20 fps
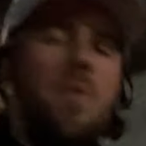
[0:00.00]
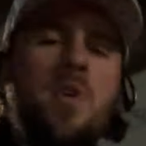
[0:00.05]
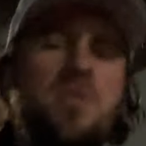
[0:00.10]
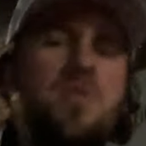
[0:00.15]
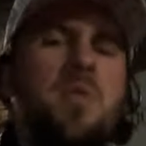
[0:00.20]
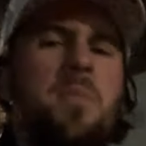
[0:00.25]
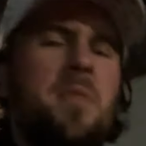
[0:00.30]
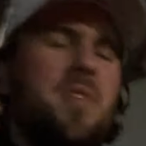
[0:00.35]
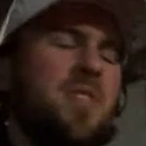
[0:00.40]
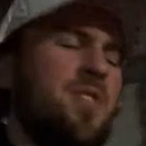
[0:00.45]

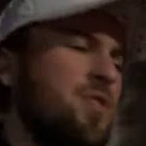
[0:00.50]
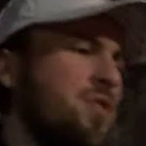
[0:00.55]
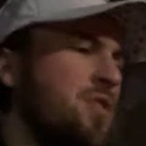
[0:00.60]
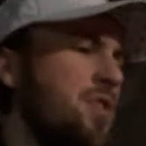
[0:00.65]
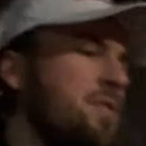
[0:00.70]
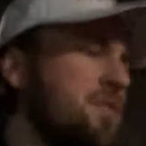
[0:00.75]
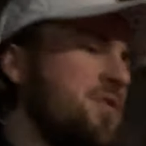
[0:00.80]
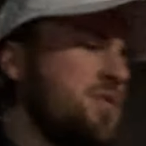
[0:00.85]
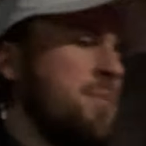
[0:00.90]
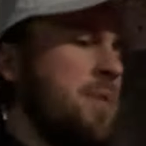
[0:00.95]
So I've been a little
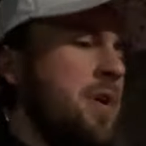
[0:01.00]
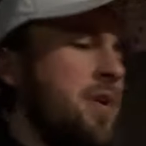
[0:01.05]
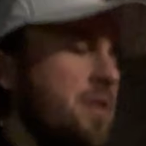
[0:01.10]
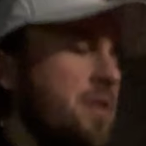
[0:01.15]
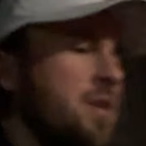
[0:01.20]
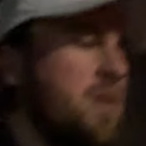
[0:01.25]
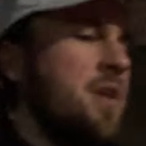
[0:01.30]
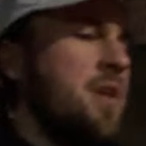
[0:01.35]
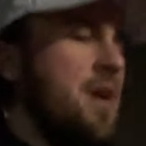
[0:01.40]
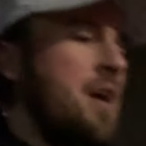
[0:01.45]
nervous about
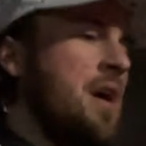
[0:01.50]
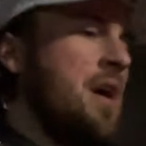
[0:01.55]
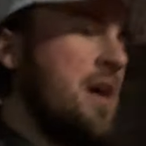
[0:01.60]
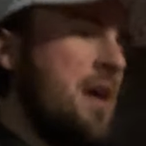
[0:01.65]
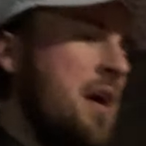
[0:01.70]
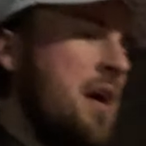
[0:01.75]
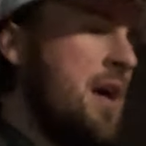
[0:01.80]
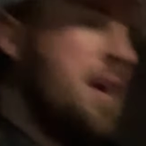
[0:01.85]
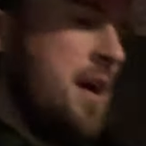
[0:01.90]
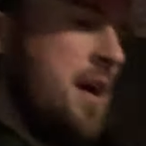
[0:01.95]
it.
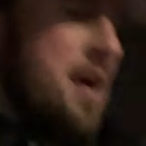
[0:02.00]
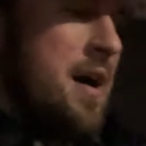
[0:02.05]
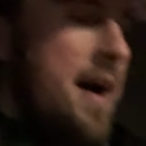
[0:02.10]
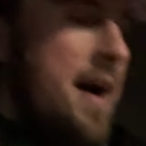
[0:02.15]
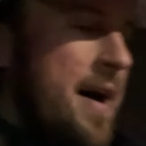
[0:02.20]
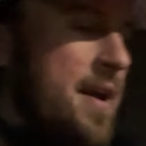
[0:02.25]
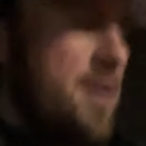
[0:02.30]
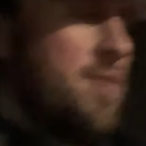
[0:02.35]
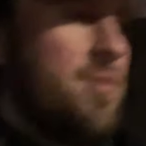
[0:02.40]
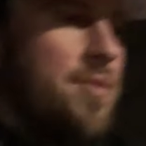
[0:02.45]

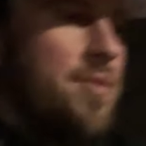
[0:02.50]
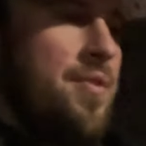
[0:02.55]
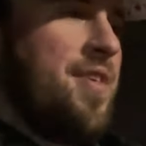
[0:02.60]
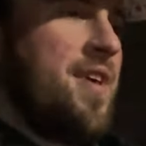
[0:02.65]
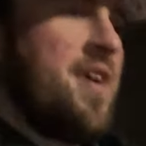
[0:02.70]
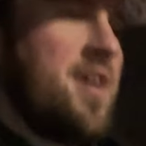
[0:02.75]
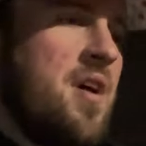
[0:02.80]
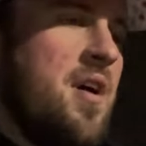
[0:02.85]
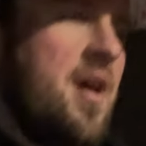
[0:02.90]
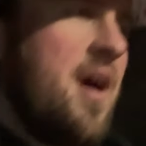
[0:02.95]
I don't
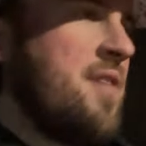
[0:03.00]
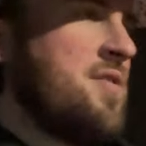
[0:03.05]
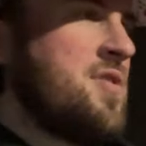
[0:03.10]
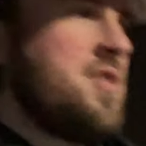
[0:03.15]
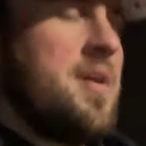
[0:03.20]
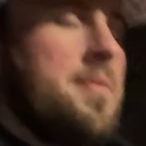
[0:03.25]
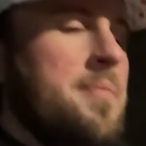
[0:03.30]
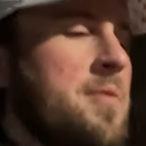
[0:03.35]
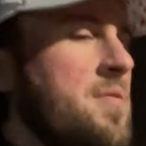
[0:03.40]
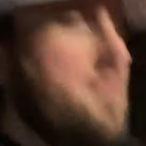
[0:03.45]
think I'll have
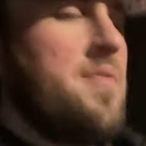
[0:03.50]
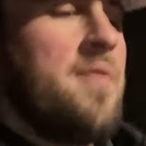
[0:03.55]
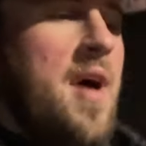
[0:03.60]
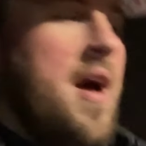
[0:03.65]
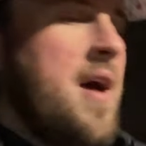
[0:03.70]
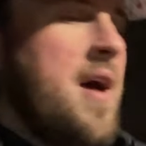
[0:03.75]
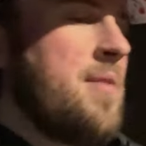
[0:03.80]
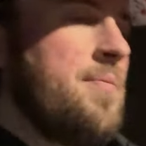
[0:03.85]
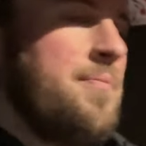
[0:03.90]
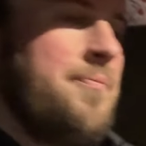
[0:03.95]
to, I mean, we've
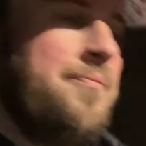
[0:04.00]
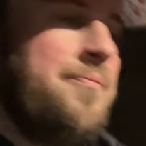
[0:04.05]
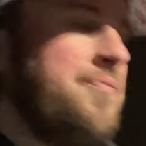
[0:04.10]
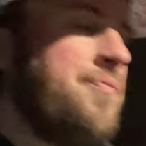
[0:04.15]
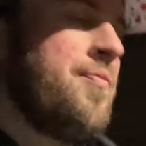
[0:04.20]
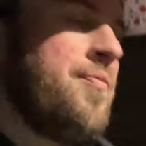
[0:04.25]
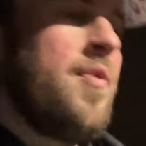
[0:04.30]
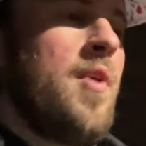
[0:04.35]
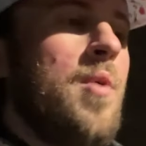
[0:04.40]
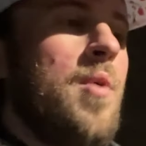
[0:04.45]
had,
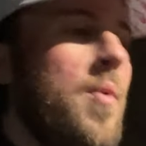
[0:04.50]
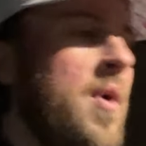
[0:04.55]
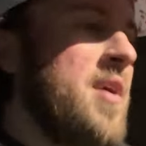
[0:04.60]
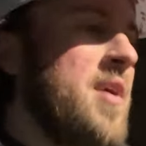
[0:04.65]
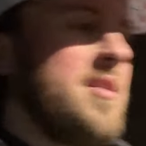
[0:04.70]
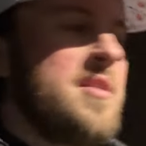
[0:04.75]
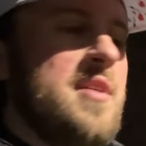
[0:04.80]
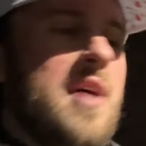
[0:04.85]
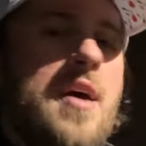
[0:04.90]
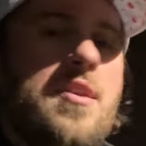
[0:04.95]

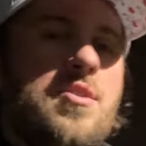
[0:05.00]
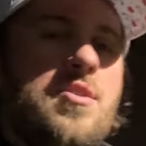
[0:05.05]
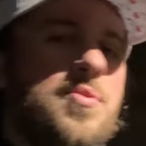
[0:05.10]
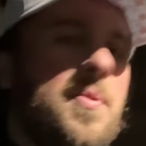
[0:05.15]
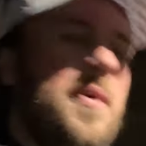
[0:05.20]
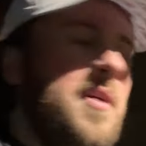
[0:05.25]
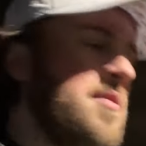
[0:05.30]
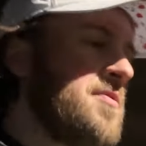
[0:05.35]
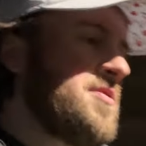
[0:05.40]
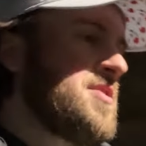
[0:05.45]
what, ten,
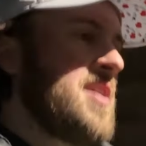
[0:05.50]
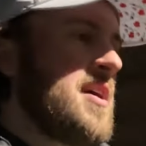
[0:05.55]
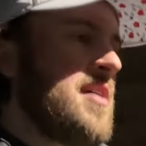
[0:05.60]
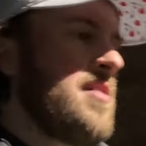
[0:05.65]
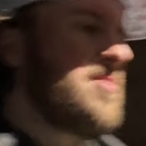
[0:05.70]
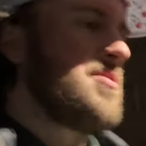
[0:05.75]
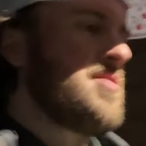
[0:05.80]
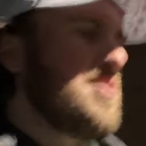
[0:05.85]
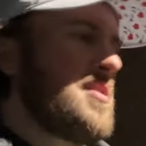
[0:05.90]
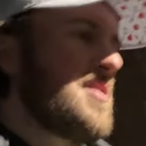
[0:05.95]
twelve
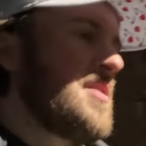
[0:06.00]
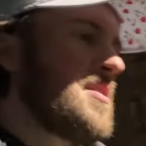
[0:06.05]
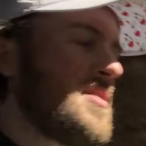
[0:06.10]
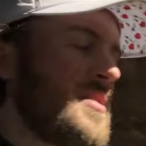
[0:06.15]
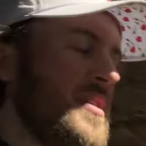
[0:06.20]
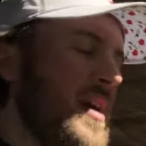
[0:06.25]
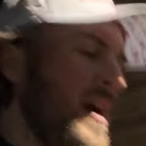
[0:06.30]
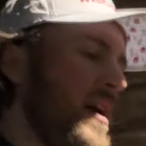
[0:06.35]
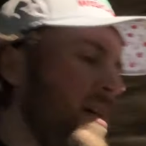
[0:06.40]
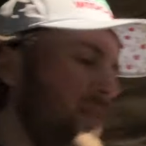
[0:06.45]
sales since
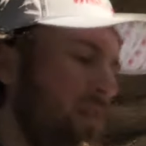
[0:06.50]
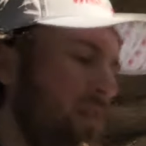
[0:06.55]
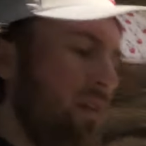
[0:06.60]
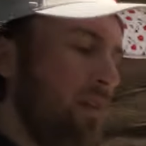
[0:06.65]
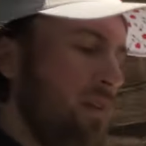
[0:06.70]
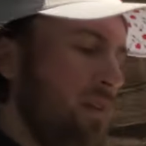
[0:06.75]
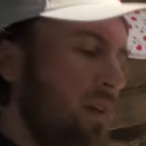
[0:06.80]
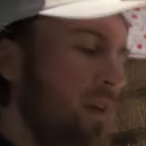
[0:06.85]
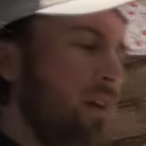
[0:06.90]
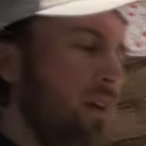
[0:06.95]
then,
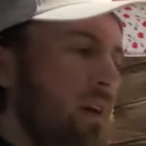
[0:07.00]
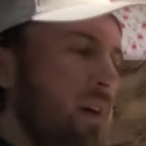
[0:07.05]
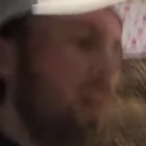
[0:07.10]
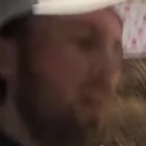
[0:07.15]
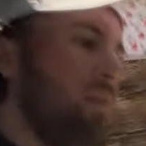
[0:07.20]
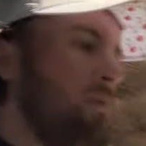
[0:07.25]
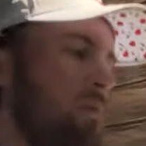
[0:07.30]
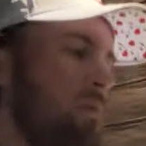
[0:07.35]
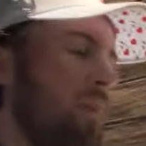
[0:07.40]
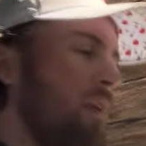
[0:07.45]

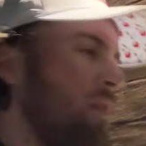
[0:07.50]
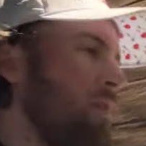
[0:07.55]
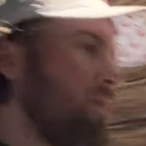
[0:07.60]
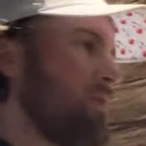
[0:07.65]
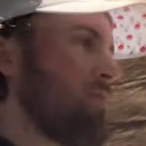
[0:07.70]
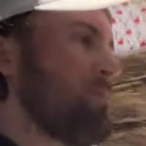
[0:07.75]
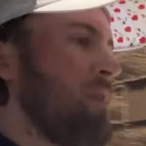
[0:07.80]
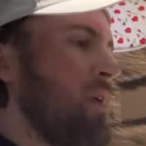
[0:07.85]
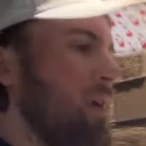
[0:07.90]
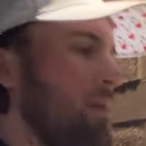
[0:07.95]
and we've
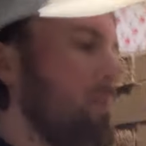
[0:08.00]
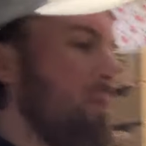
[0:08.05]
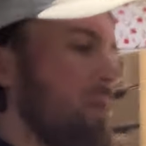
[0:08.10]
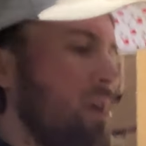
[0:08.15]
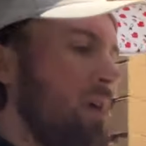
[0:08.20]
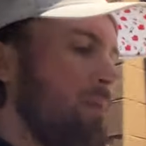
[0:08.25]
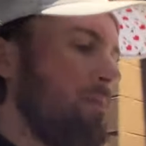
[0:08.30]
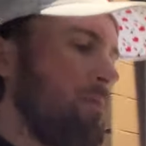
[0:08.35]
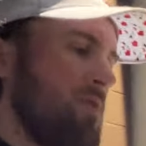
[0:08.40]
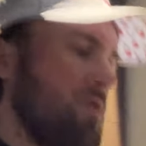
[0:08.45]
always been able to
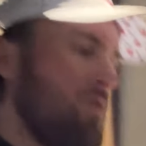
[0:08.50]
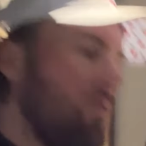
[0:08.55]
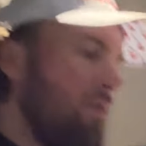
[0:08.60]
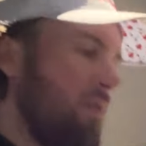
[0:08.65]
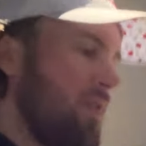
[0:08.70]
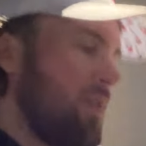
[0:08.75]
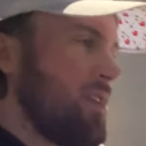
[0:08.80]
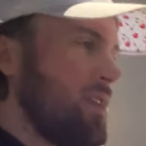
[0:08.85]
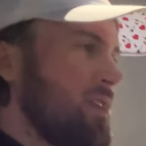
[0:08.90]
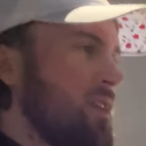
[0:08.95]
keep it
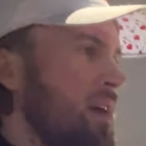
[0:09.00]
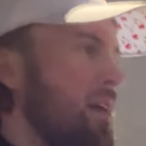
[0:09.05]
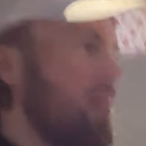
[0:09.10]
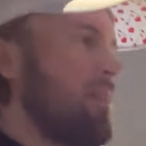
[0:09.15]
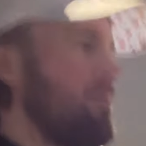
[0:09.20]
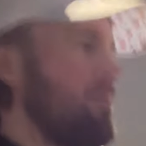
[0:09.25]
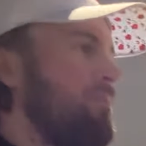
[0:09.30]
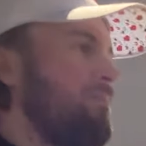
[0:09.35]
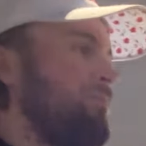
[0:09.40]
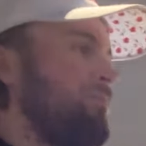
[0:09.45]
stored
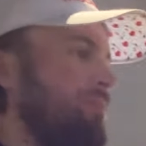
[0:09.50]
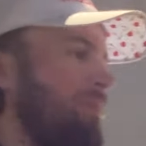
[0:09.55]
inside.